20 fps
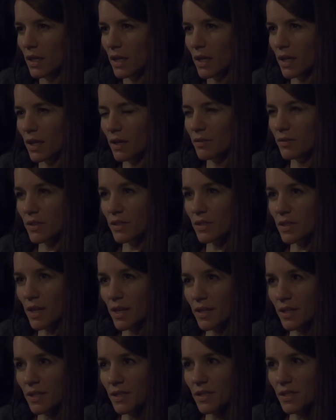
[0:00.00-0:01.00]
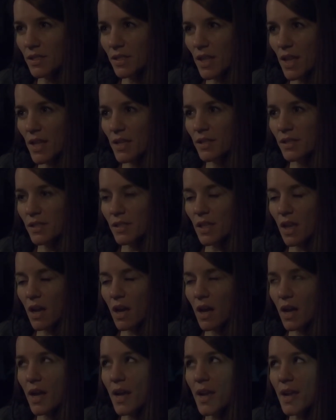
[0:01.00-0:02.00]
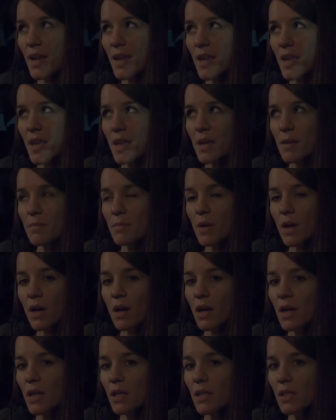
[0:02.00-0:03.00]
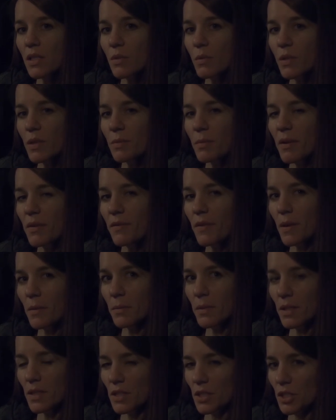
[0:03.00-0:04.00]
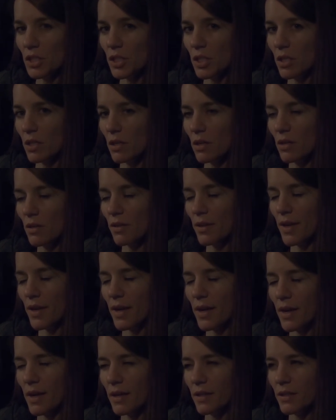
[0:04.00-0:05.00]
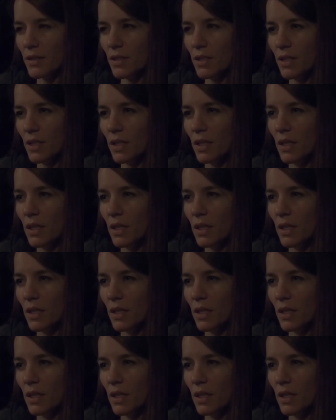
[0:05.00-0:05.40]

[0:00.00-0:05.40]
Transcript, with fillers: have decided, since I am not with my family this year, that